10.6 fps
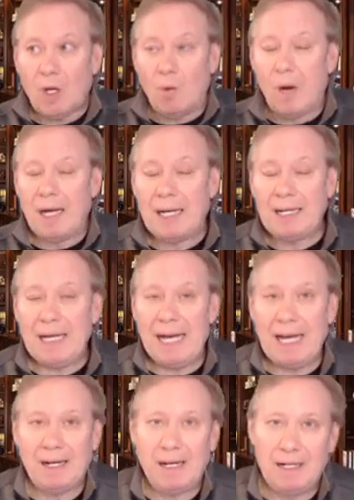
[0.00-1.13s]
Why not
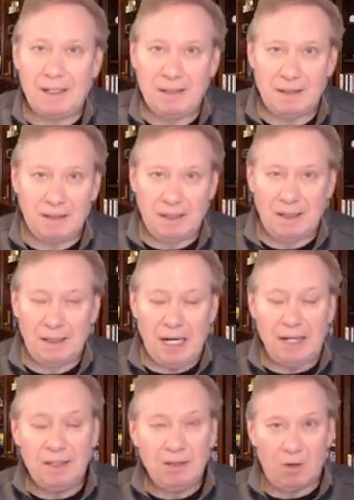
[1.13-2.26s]
add on
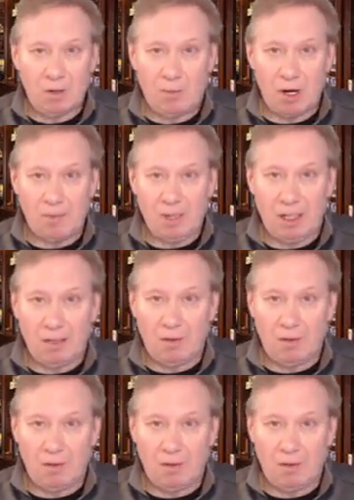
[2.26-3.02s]
an in-law apartment?